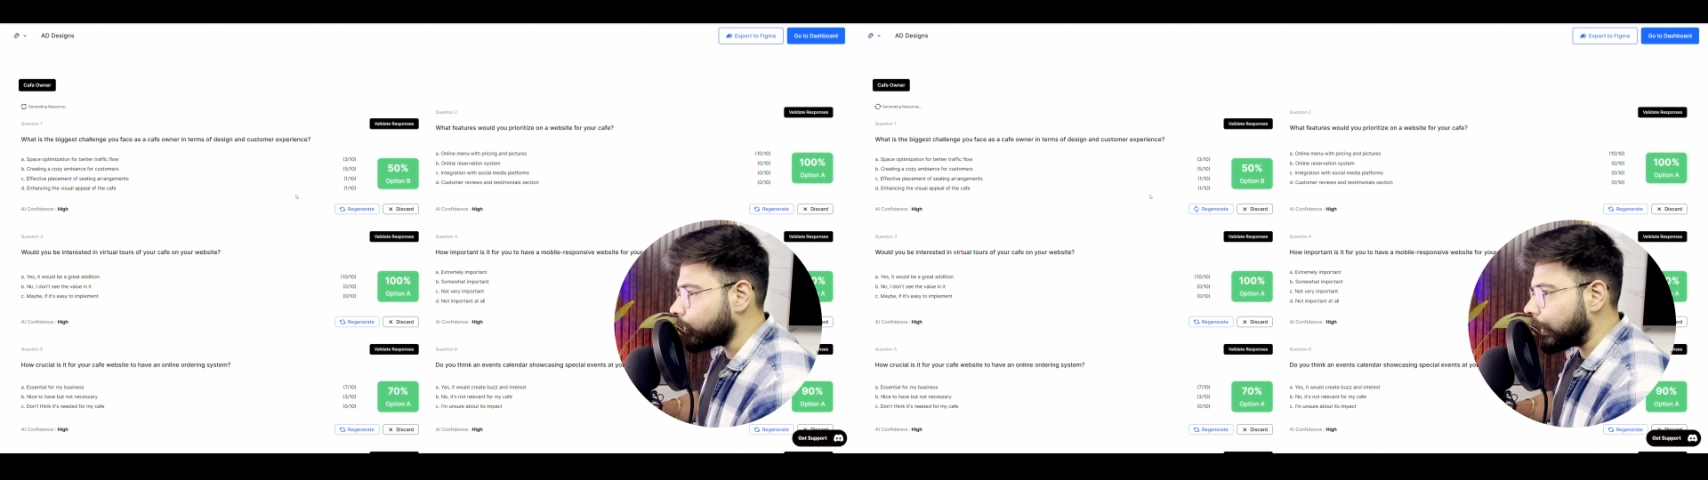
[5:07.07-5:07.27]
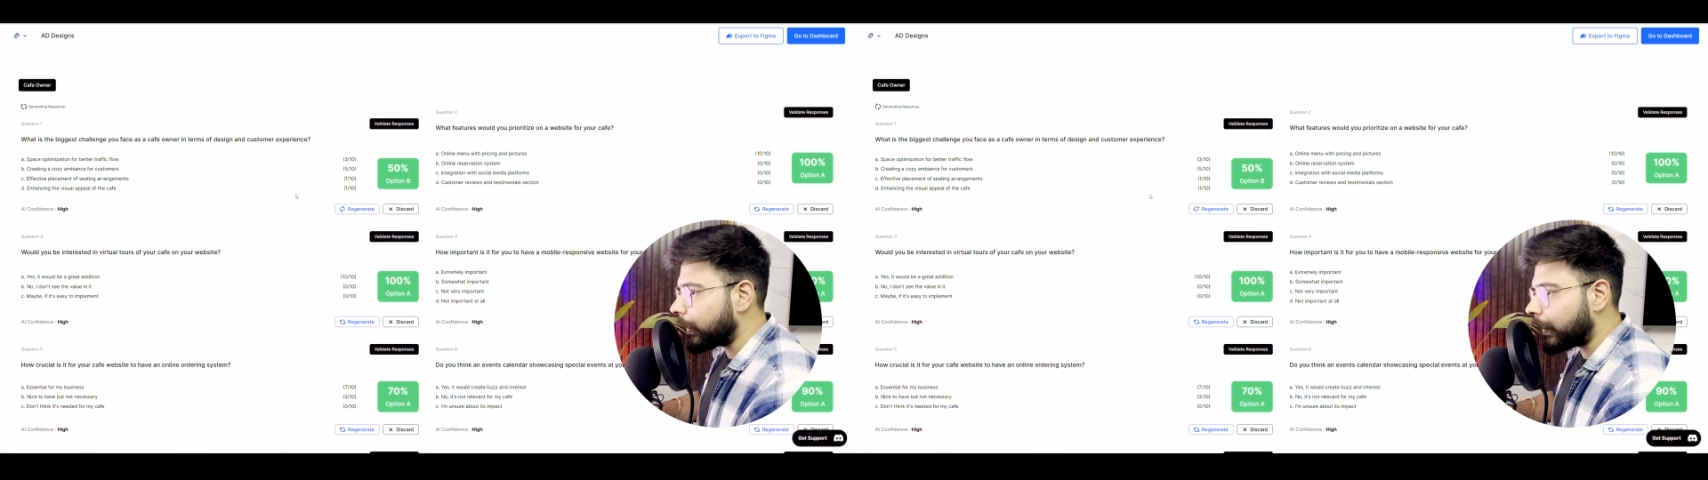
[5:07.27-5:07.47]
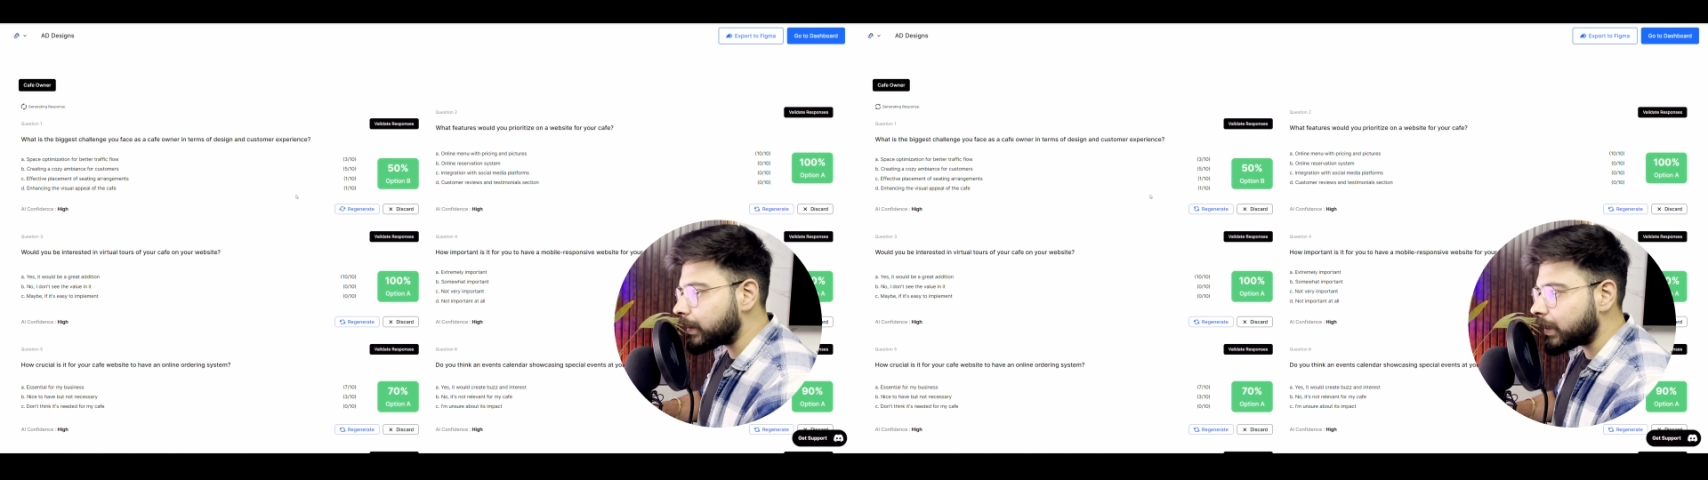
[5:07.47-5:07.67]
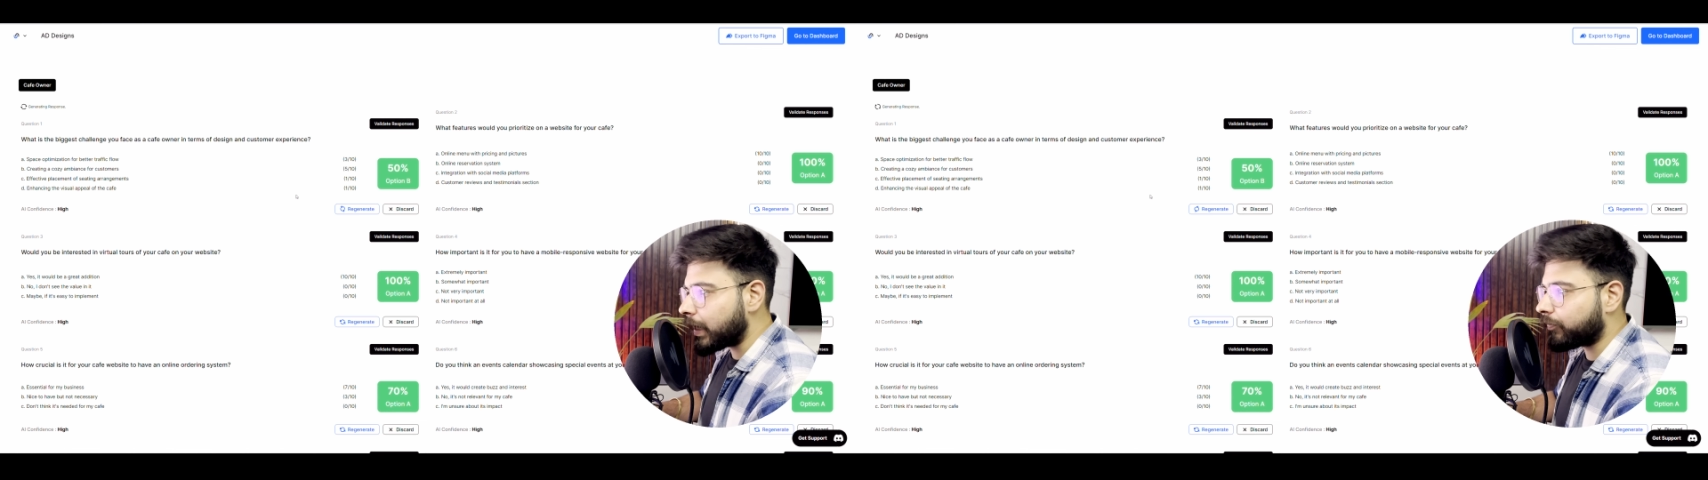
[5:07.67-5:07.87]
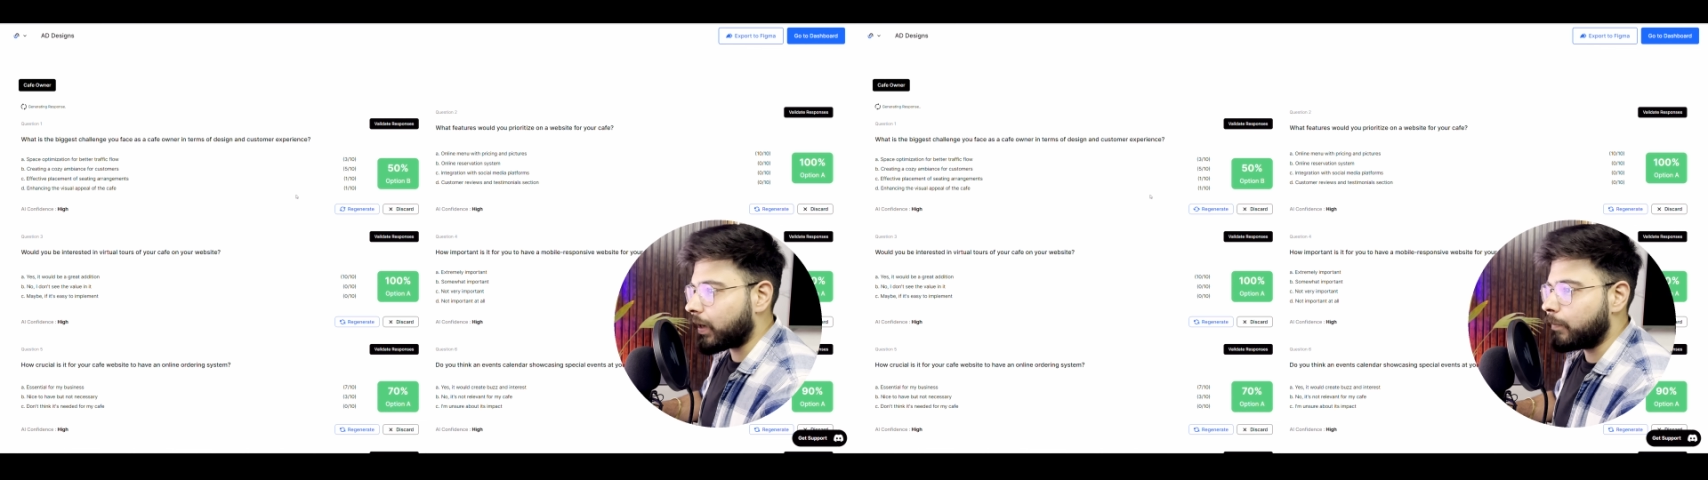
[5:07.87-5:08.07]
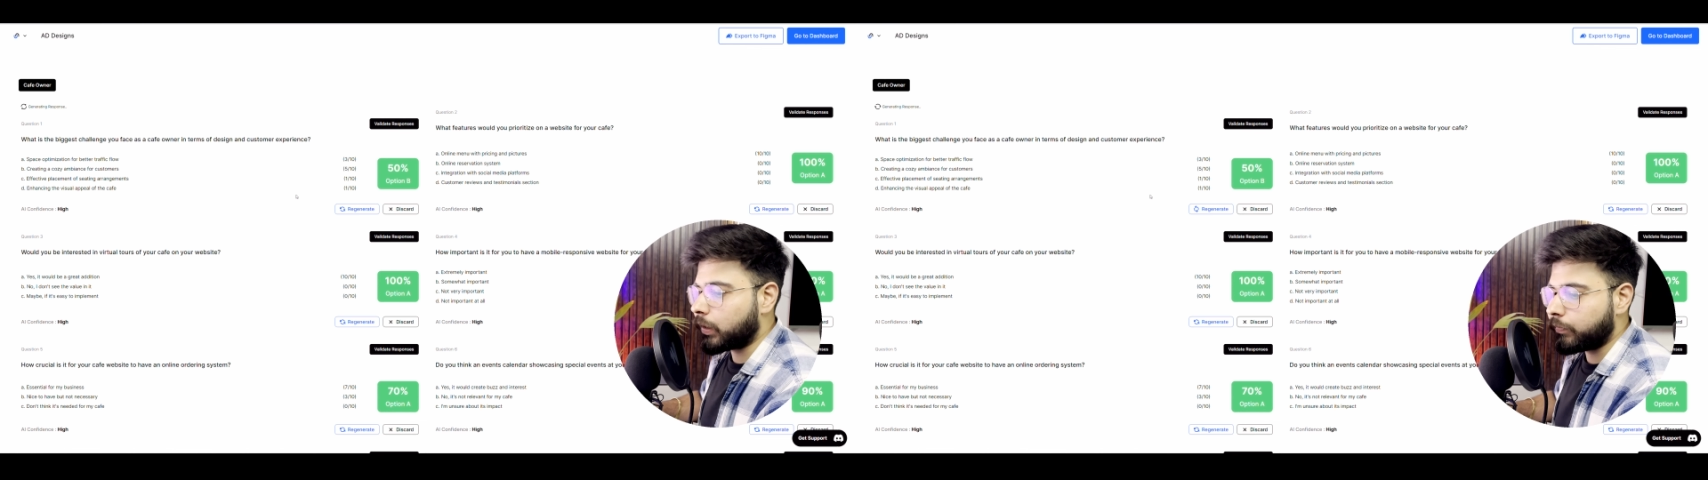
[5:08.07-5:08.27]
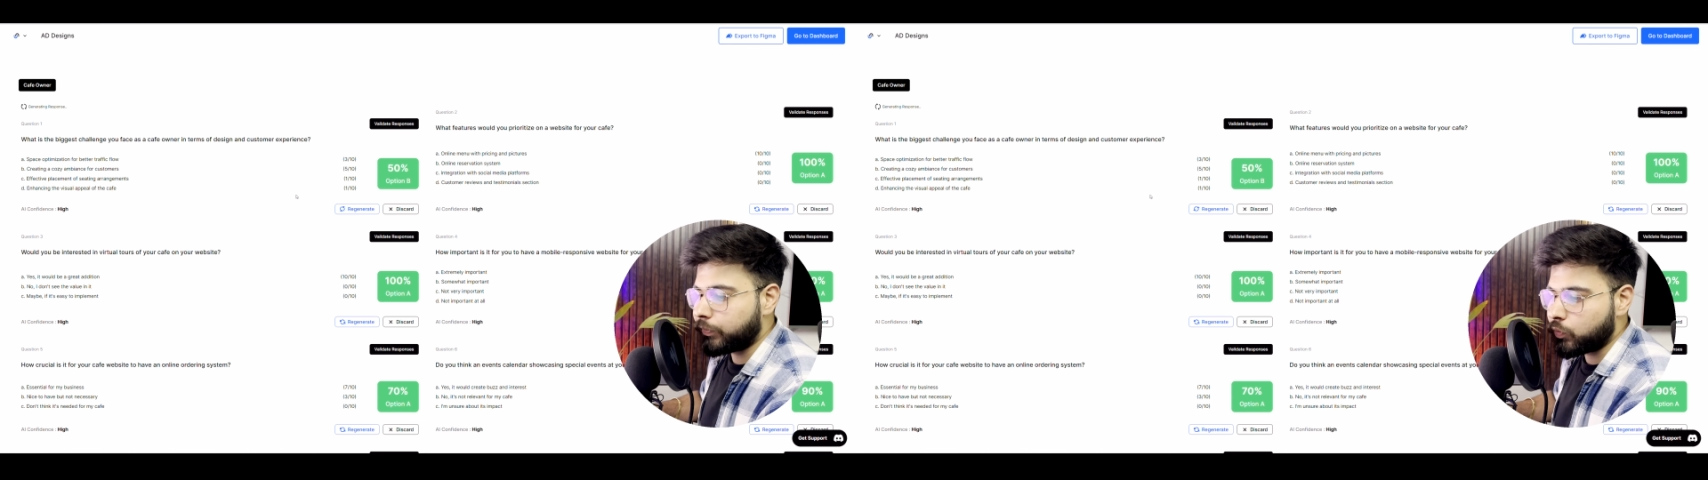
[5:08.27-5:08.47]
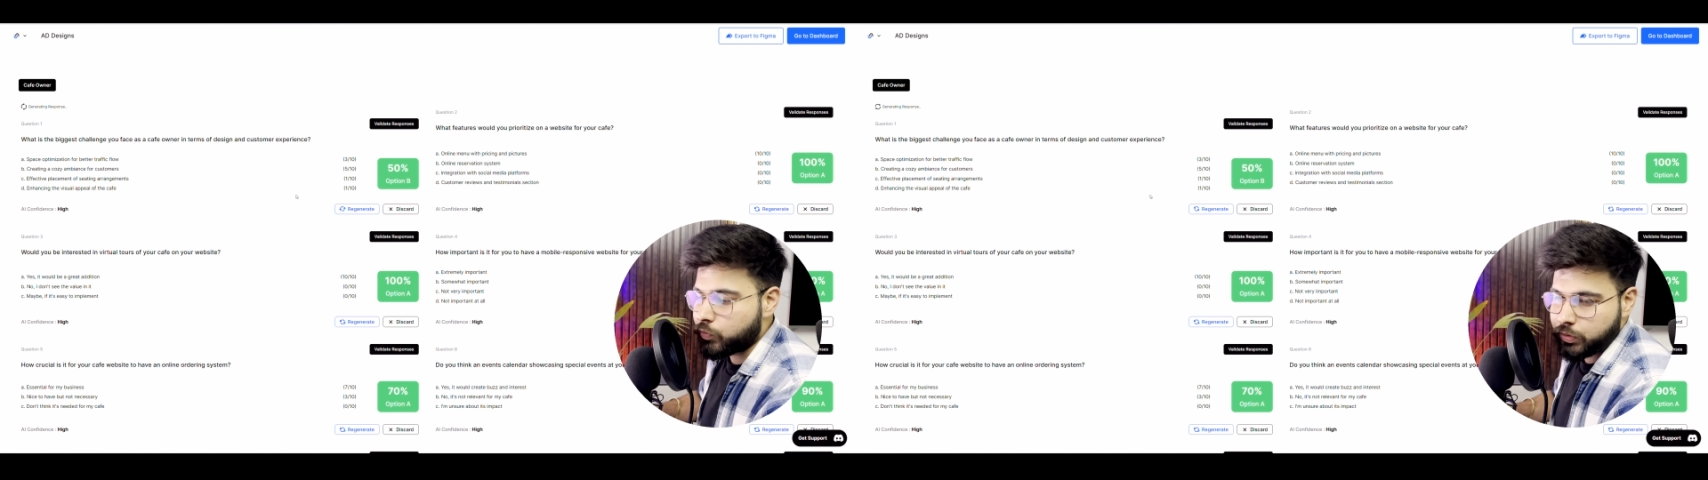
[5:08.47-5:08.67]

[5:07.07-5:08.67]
Let's say if I am confused